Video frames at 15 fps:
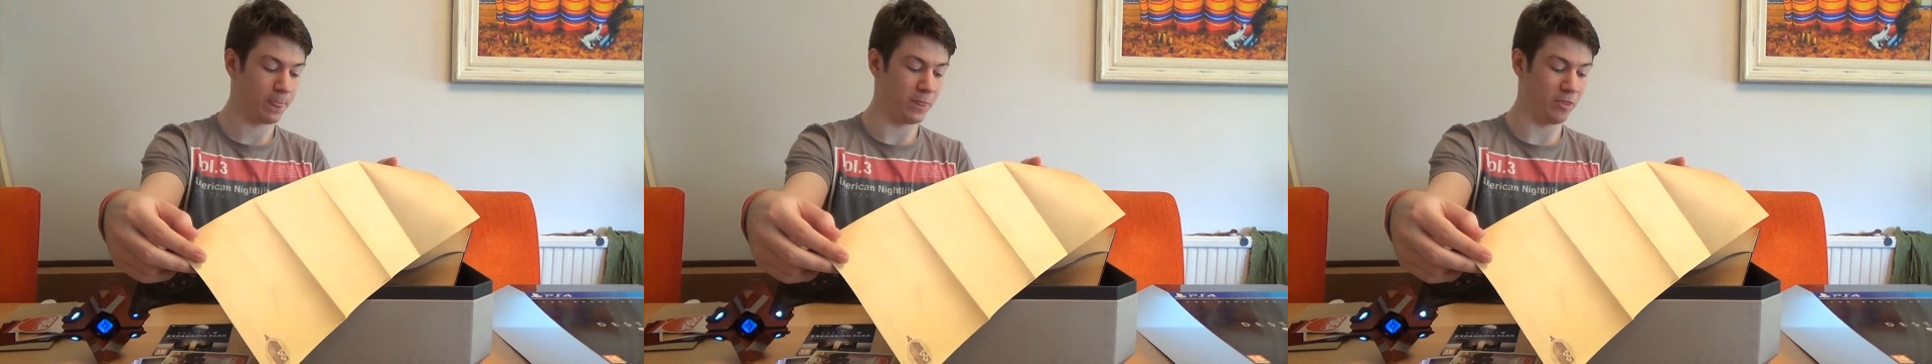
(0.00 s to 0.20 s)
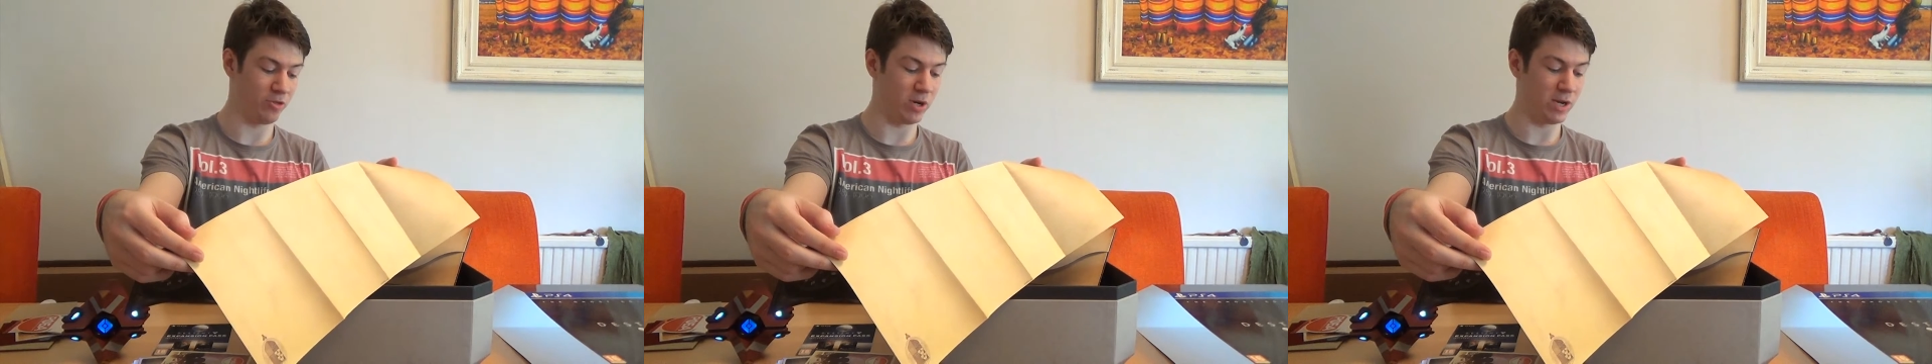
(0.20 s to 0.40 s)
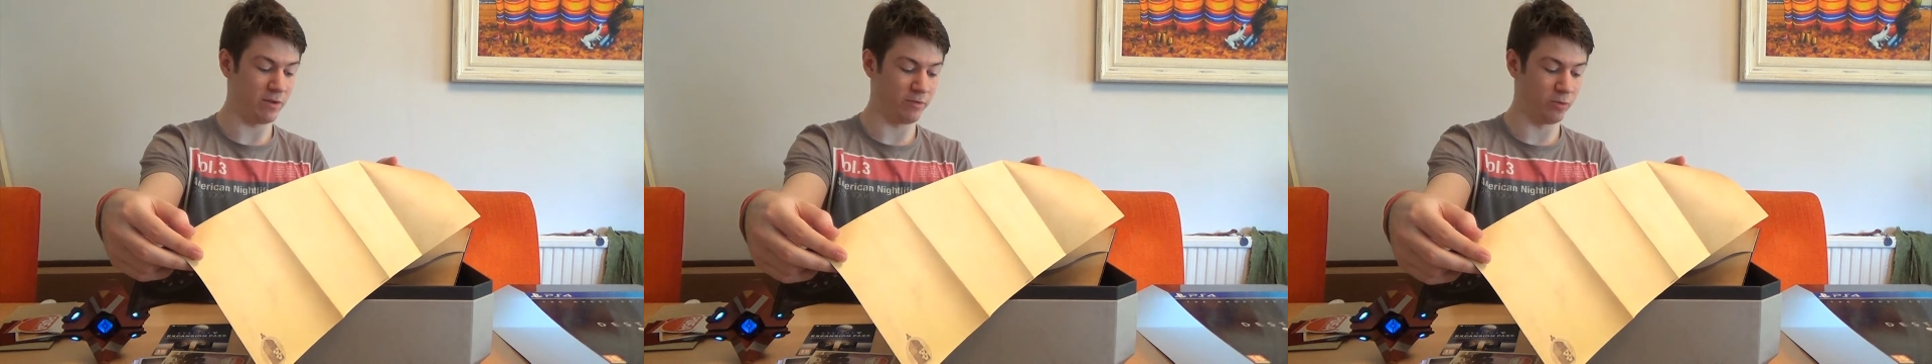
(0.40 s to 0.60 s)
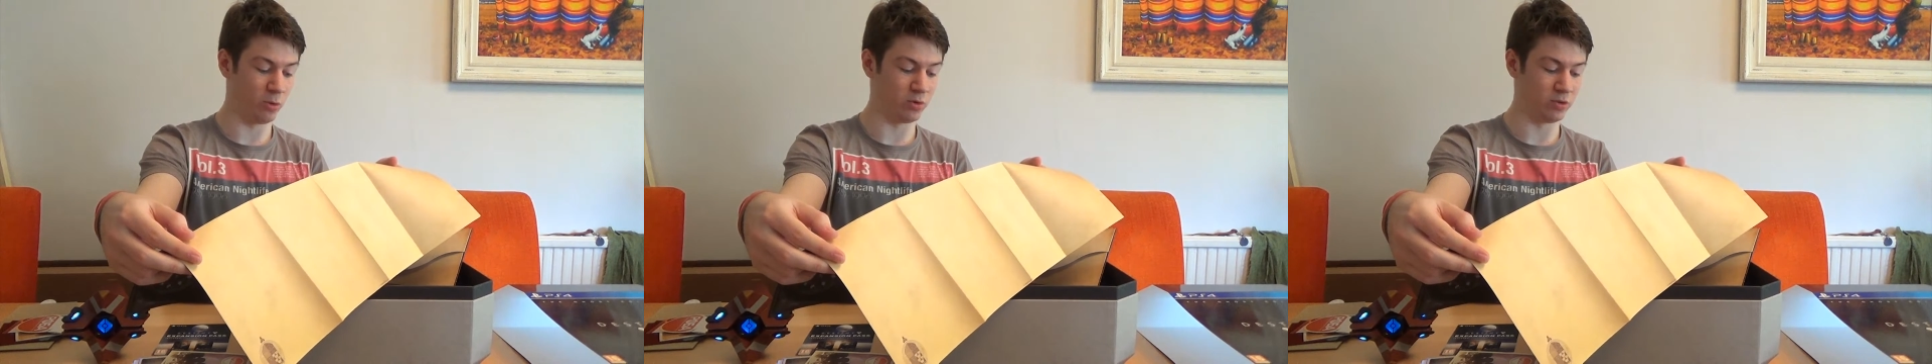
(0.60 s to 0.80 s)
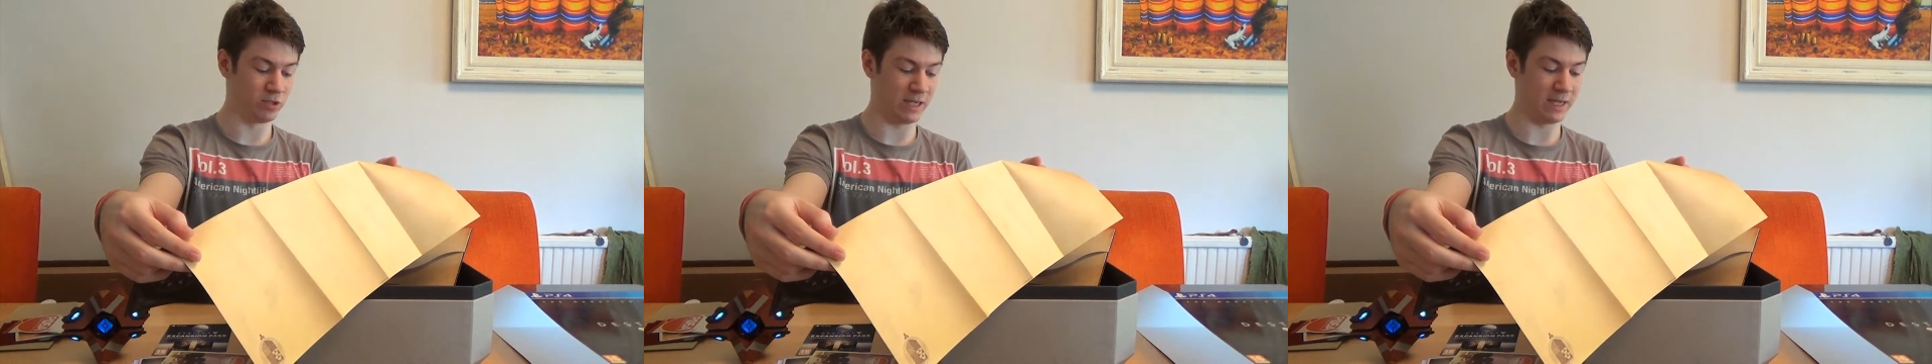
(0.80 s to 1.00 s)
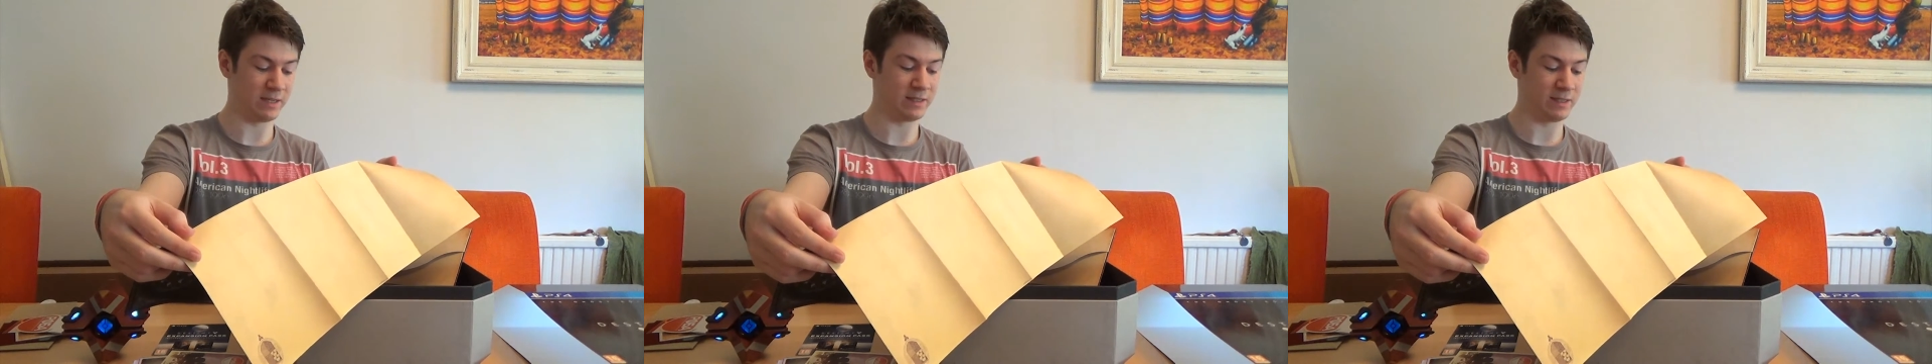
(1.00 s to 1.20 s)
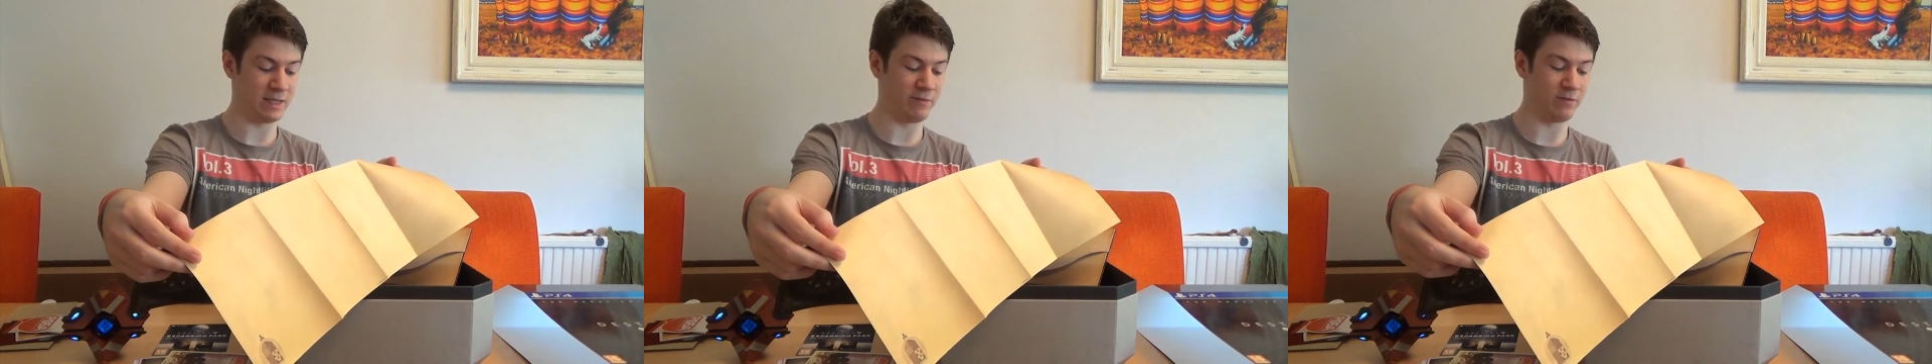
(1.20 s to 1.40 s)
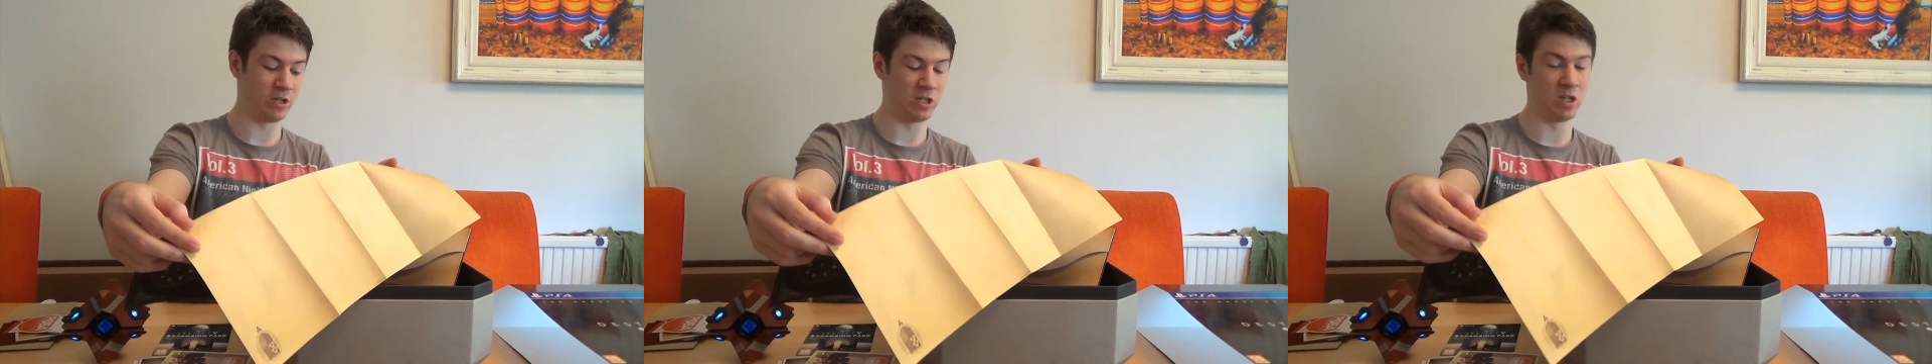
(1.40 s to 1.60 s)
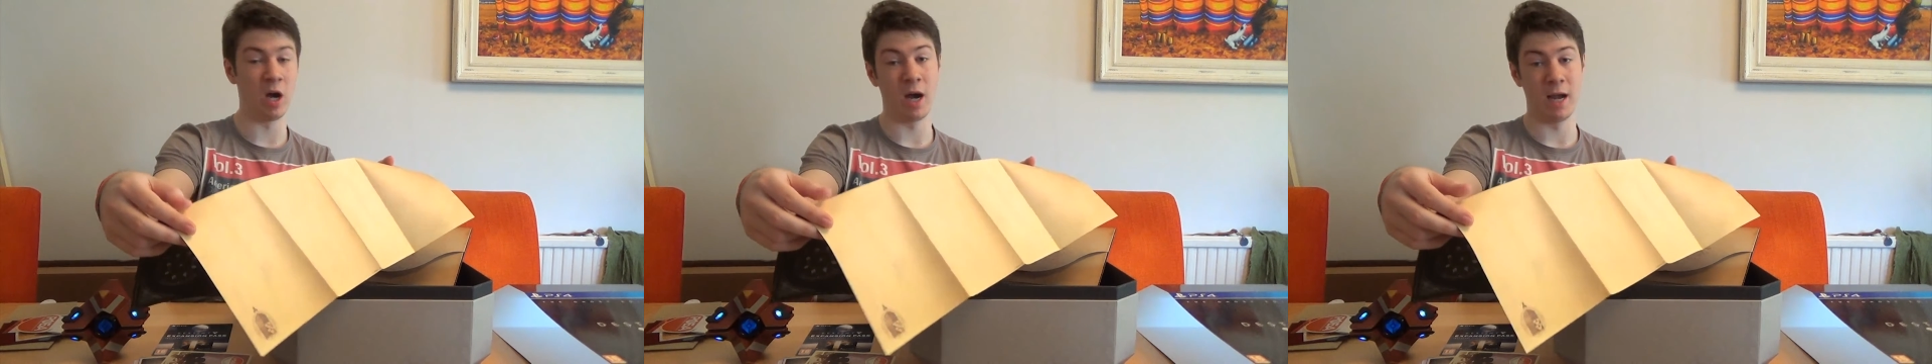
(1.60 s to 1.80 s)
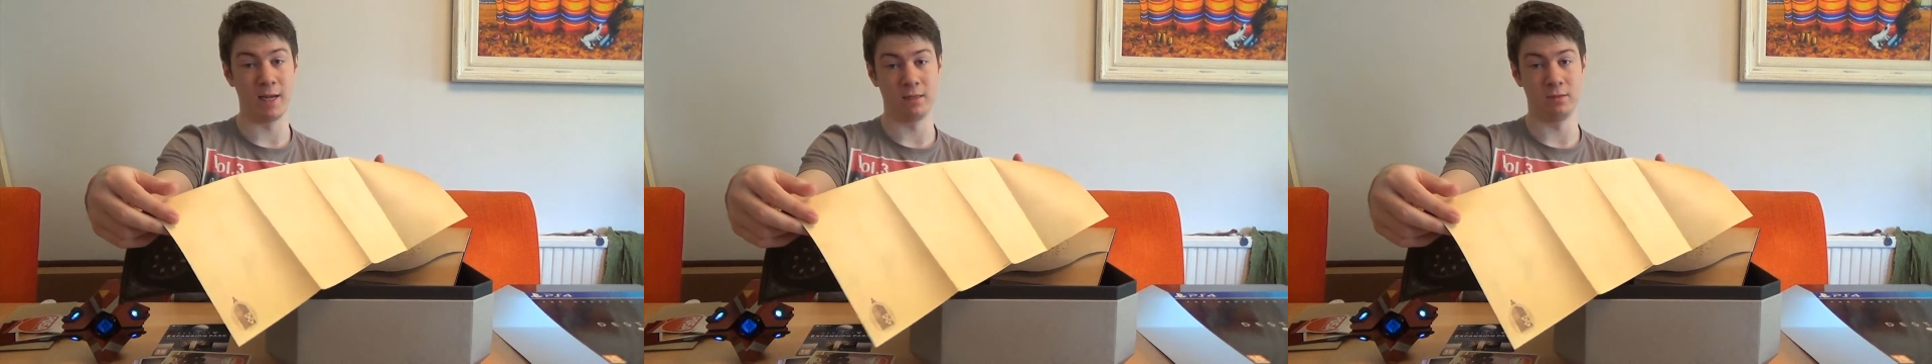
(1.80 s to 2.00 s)
3, 4, 6, 7,
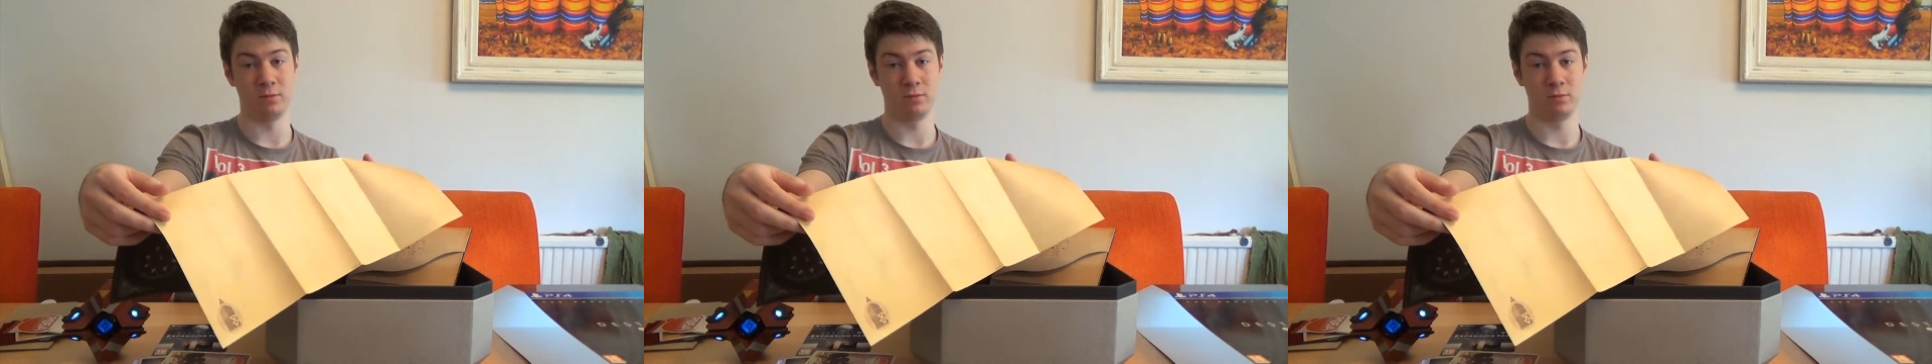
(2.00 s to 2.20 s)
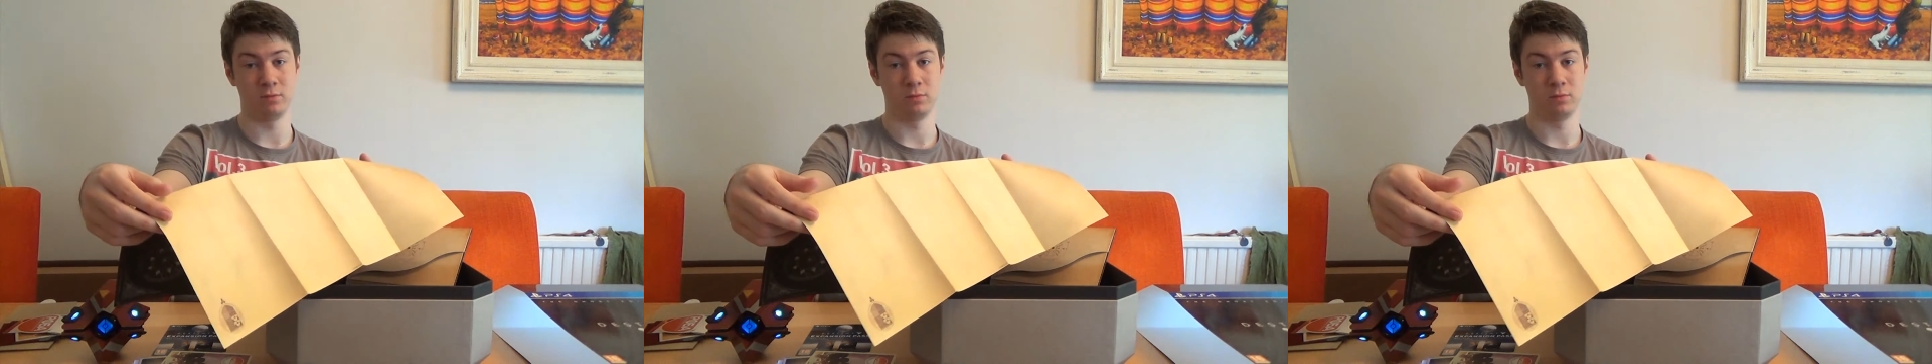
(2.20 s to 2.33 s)
9.